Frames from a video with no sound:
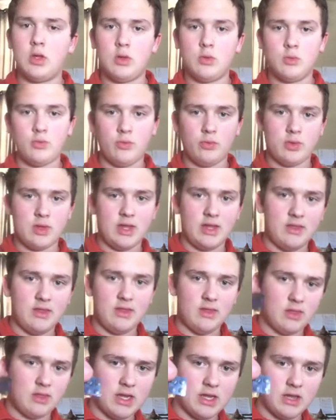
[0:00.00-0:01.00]
we'll take this
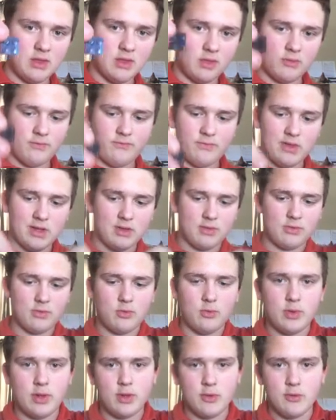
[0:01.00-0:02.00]
nice little flat
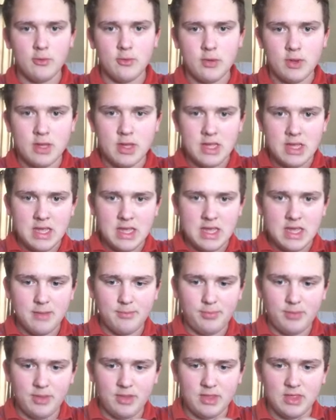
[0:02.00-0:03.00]
square and
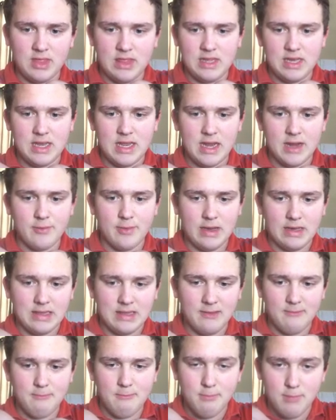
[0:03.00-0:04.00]
place it in the direct
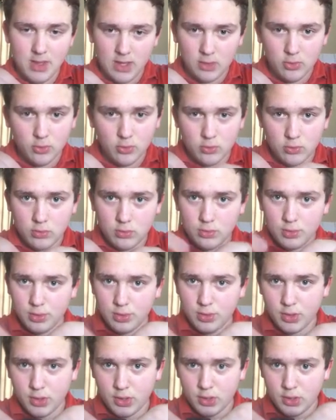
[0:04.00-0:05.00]
middle
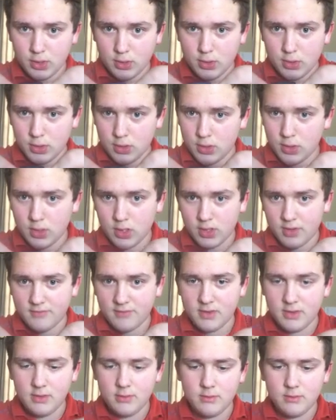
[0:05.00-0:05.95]
of it.